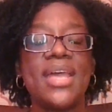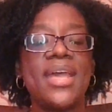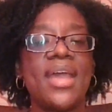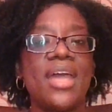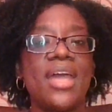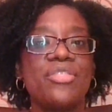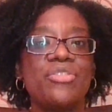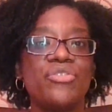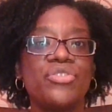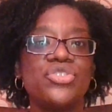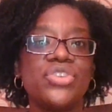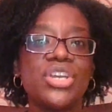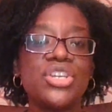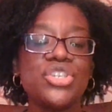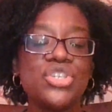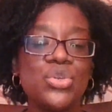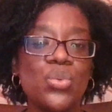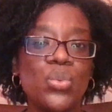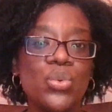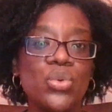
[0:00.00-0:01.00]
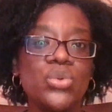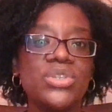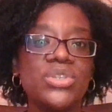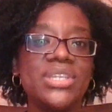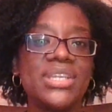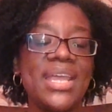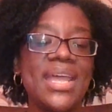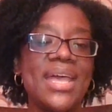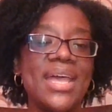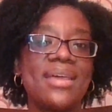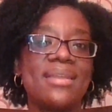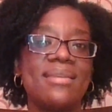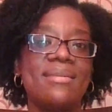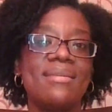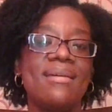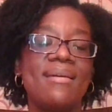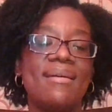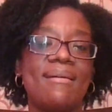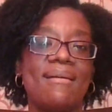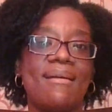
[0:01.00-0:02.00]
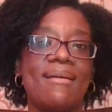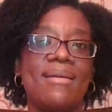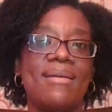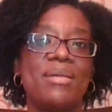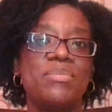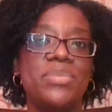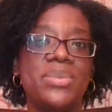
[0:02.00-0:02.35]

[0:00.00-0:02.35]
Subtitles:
And the rejection wounds, again, can